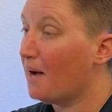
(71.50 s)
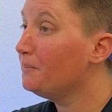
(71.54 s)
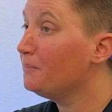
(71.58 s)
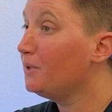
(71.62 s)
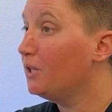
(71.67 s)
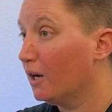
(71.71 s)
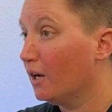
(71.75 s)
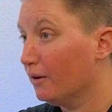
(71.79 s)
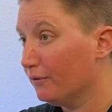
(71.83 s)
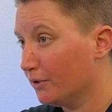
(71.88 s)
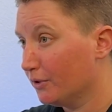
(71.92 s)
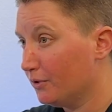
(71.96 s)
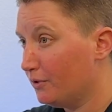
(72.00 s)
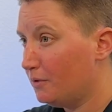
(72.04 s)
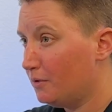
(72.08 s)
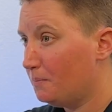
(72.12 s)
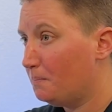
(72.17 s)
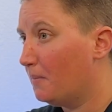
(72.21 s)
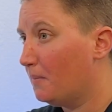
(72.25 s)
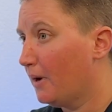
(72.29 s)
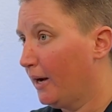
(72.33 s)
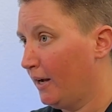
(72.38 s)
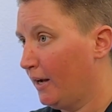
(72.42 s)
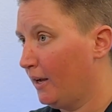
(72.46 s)

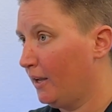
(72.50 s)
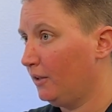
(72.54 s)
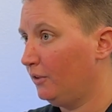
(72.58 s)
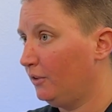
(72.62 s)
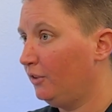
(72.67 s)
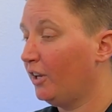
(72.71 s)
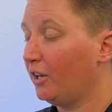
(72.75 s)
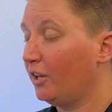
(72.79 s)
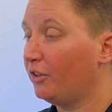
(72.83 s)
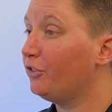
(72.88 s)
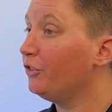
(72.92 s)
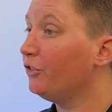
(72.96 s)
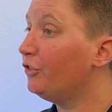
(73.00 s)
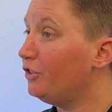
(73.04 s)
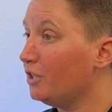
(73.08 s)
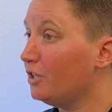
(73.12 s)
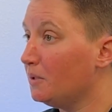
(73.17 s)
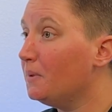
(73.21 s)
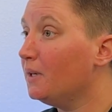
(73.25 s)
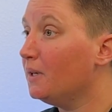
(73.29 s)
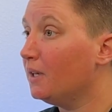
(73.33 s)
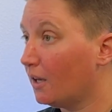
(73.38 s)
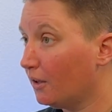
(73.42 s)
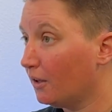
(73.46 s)
governed by Texas
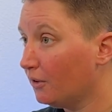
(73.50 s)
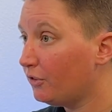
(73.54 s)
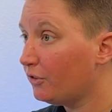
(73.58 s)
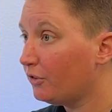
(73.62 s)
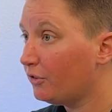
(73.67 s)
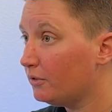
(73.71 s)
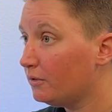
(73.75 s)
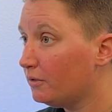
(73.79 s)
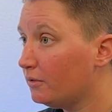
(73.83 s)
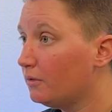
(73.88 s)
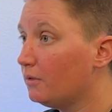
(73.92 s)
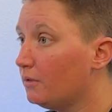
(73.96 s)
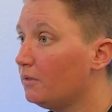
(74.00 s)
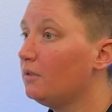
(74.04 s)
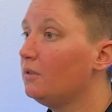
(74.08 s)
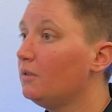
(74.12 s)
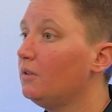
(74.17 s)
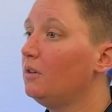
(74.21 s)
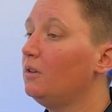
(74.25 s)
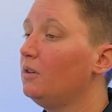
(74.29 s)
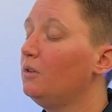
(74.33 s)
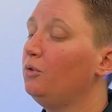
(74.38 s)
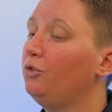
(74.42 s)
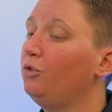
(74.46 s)
DPS,
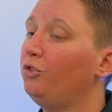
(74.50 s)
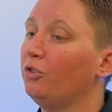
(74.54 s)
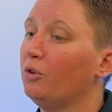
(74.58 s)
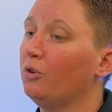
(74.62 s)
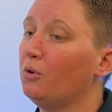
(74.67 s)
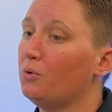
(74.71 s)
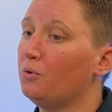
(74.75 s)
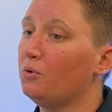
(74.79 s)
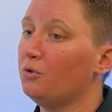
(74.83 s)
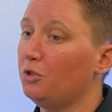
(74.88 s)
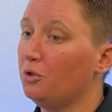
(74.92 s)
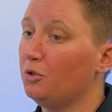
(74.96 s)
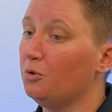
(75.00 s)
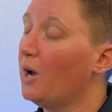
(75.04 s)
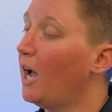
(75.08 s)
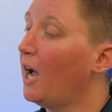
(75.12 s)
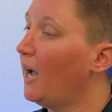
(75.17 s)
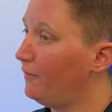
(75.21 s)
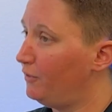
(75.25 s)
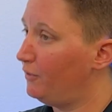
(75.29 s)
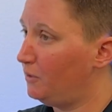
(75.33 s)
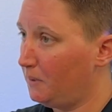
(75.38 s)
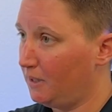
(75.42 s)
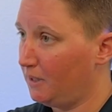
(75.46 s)
so you
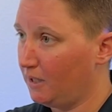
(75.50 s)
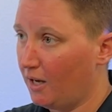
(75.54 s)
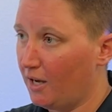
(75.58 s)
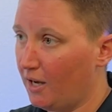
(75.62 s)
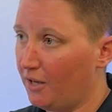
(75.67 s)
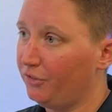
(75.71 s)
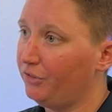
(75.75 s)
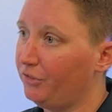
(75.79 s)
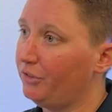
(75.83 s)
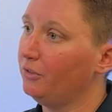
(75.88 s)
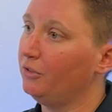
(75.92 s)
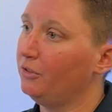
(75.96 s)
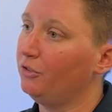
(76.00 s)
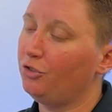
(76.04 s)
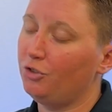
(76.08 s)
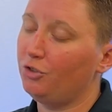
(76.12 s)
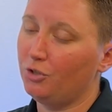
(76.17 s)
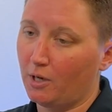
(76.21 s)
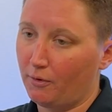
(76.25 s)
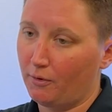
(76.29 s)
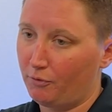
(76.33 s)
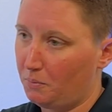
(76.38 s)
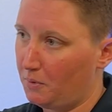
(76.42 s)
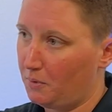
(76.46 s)
have to be licensed,
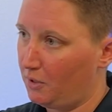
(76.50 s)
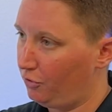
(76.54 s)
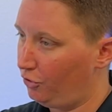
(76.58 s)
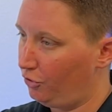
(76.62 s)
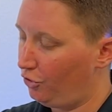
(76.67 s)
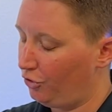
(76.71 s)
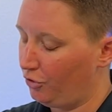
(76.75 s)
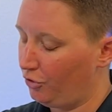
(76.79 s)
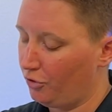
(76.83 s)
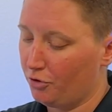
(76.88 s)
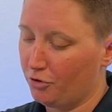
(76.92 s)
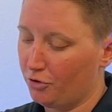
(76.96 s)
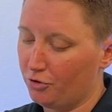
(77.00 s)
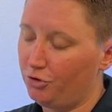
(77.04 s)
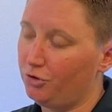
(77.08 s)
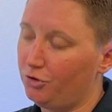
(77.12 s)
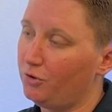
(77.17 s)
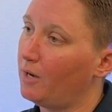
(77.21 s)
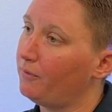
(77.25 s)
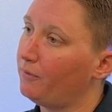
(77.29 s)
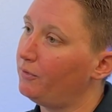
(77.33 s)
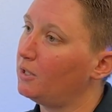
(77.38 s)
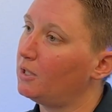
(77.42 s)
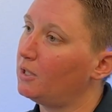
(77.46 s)
you have to be insured,
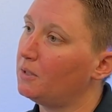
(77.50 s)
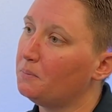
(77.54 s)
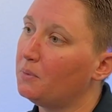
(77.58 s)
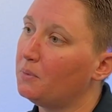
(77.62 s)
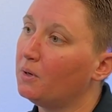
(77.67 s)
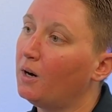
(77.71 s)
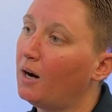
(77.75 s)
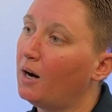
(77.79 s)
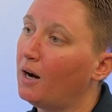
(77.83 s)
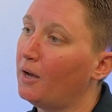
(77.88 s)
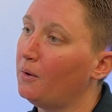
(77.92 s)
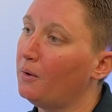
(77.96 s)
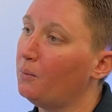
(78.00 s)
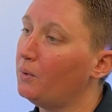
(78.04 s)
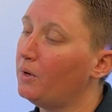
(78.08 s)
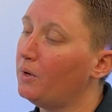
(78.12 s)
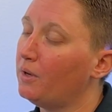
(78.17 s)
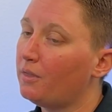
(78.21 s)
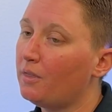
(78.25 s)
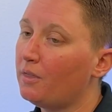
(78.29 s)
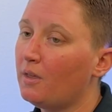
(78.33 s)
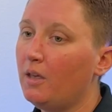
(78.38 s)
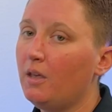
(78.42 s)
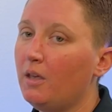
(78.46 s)
you have to comply
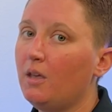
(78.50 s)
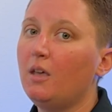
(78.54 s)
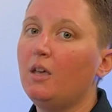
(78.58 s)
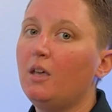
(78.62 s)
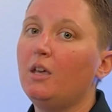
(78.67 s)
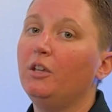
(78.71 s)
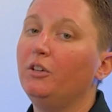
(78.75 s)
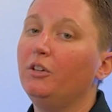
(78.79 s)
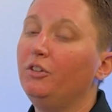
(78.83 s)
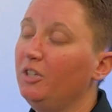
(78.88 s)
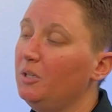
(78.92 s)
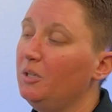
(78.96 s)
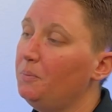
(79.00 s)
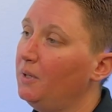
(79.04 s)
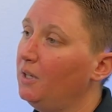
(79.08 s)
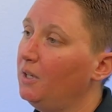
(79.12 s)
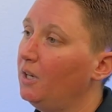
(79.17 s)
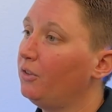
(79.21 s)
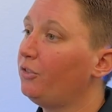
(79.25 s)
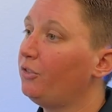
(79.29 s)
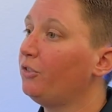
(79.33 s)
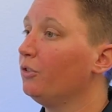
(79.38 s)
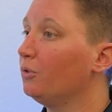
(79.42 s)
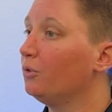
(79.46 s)
with
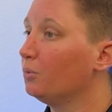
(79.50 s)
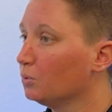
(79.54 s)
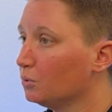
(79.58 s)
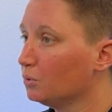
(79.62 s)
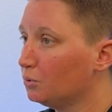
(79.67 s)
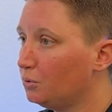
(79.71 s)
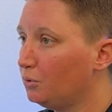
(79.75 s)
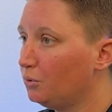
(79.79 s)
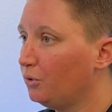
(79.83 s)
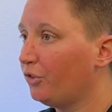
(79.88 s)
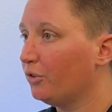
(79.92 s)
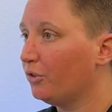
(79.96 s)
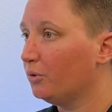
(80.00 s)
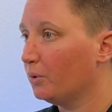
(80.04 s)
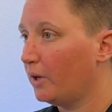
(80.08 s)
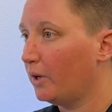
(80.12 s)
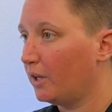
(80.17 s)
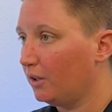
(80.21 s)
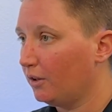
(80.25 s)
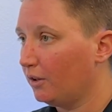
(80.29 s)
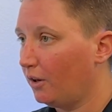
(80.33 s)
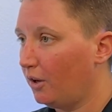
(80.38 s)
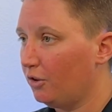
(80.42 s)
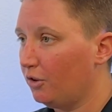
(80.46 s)
DPS's rules and
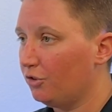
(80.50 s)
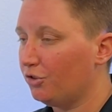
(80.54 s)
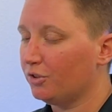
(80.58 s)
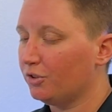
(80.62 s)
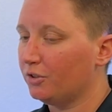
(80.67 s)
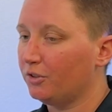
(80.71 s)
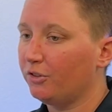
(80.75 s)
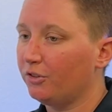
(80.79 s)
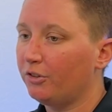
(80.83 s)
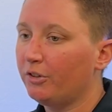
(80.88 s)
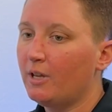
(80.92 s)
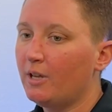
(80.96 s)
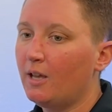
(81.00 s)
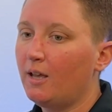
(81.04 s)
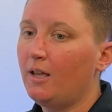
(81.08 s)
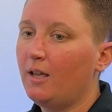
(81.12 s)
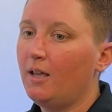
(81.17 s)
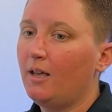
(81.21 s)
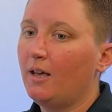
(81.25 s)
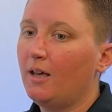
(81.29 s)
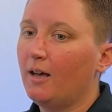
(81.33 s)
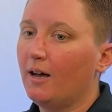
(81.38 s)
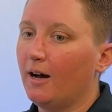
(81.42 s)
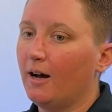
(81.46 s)
regulations,
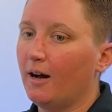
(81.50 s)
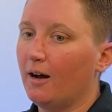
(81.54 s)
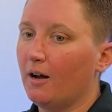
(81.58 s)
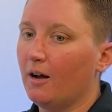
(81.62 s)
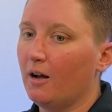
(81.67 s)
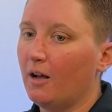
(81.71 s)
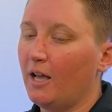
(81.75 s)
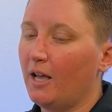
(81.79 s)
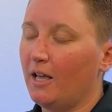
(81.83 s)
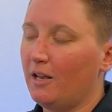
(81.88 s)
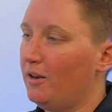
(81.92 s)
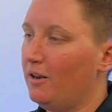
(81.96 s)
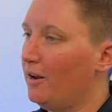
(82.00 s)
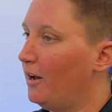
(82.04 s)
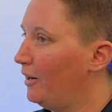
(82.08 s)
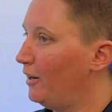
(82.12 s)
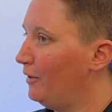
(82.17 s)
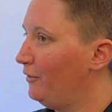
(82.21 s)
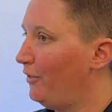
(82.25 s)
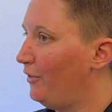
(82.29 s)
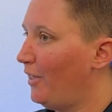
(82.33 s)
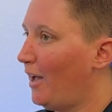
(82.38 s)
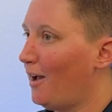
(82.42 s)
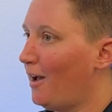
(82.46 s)
and none
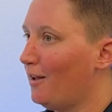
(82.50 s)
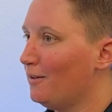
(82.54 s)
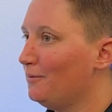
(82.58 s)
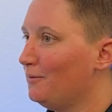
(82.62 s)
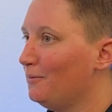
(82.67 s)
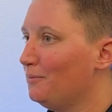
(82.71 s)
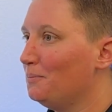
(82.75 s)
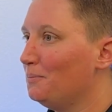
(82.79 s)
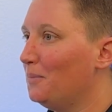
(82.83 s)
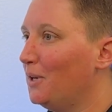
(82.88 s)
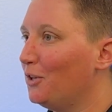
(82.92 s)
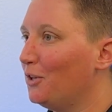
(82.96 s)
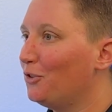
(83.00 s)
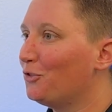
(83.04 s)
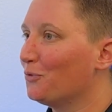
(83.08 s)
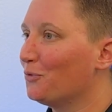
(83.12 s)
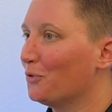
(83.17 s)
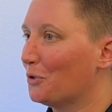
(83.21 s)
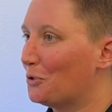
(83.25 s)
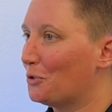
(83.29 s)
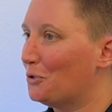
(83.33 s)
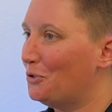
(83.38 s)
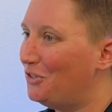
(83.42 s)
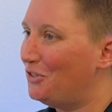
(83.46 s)
of that makes
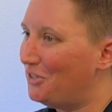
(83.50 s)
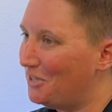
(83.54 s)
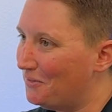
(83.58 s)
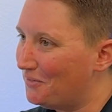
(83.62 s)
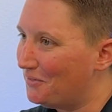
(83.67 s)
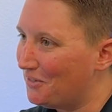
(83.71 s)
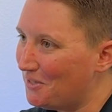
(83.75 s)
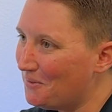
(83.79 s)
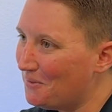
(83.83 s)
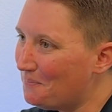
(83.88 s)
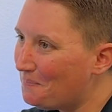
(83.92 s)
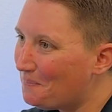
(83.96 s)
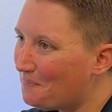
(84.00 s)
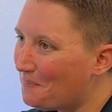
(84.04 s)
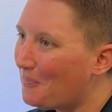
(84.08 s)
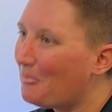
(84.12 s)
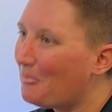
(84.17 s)
for good TV.